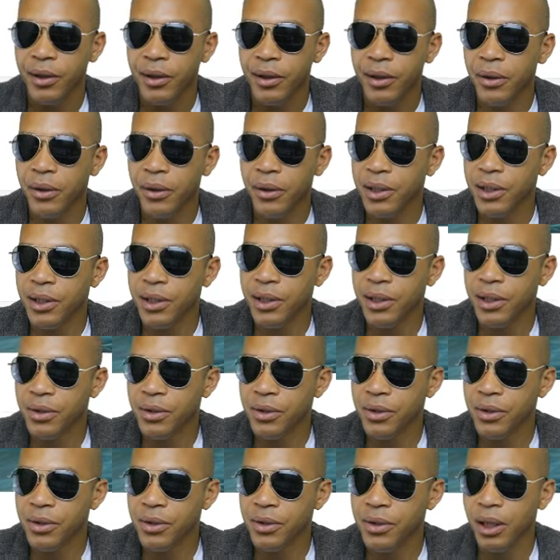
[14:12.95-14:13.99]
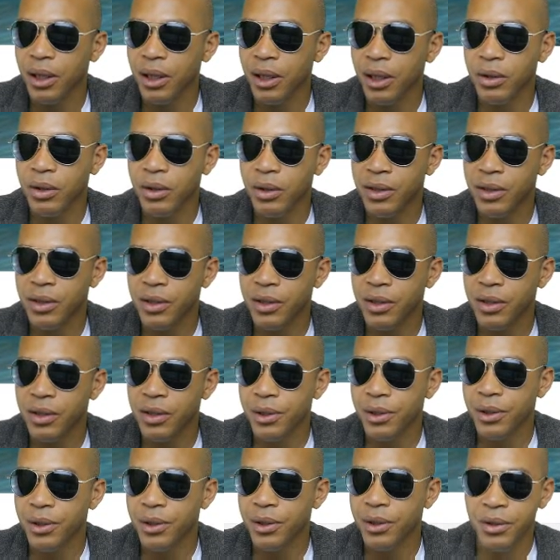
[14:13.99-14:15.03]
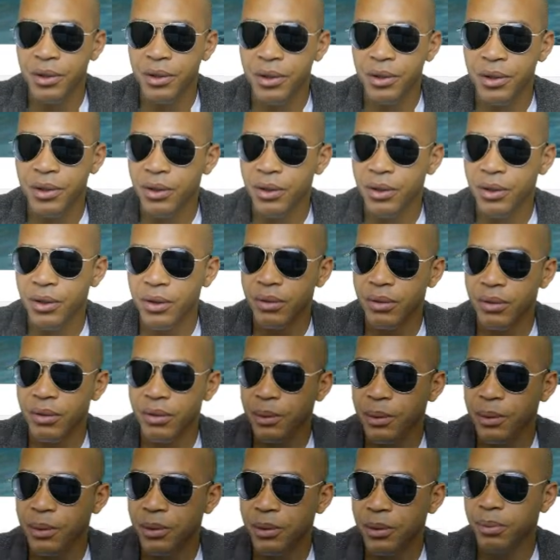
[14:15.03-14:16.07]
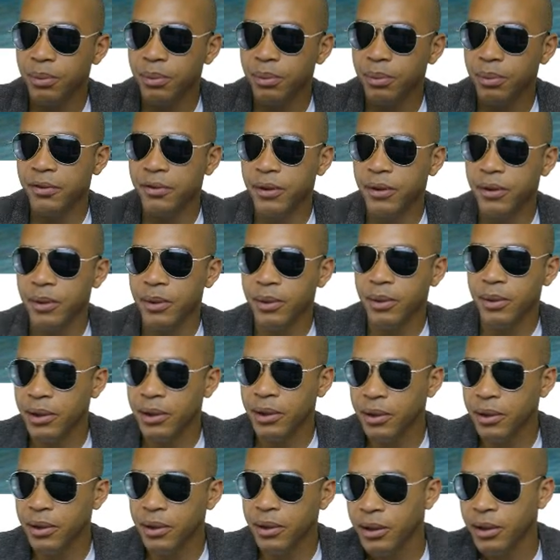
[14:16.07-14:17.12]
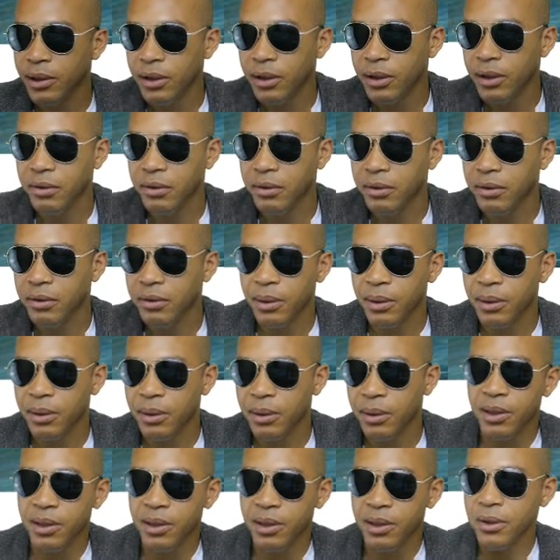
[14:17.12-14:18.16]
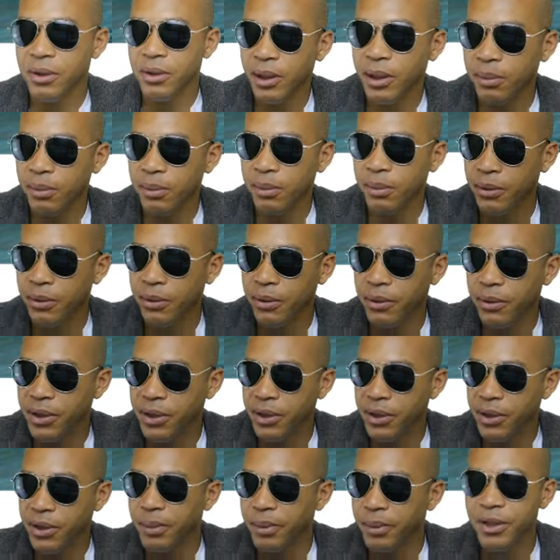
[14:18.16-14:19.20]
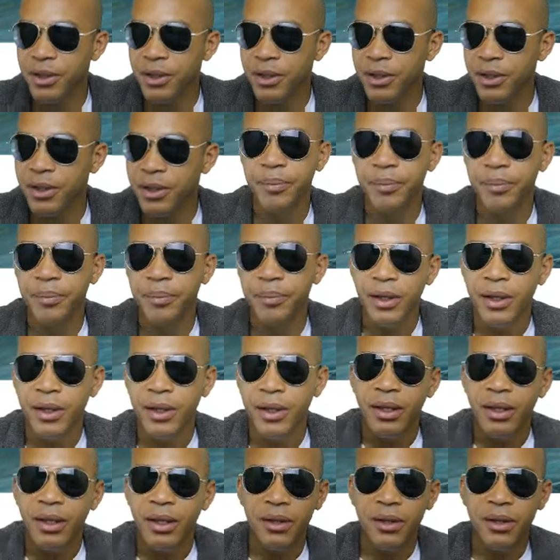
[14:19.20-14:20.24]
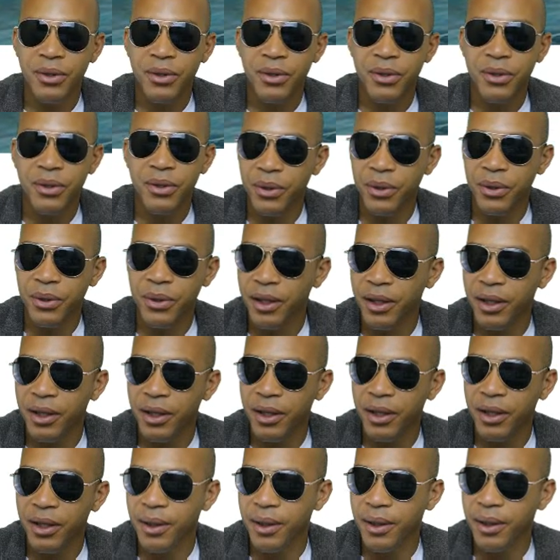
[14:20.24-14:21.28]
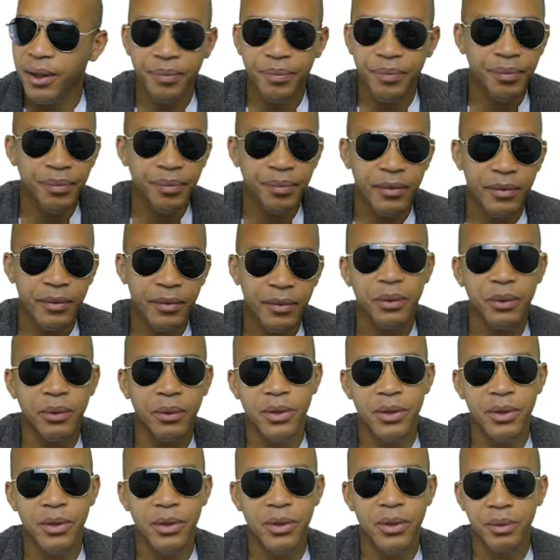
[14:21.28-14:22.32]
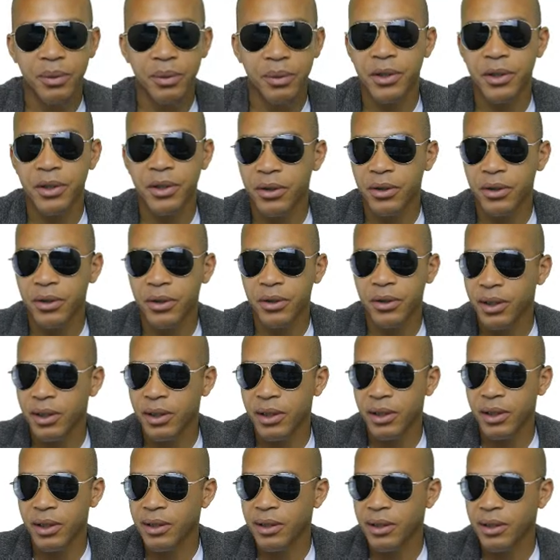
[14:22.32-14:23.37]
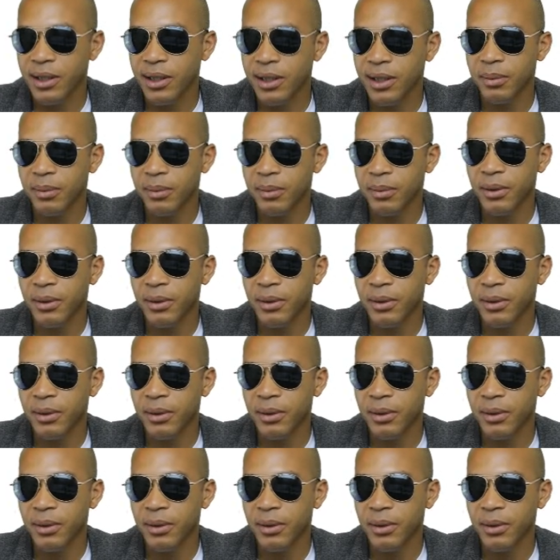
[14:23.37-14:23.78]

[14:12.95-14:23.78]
I love this picture. Picture is absolutely perfect, man. Every time I see this picture, I'm like, man, I want to steal a picture. Long story short, I won't steal your picture. That's not the point.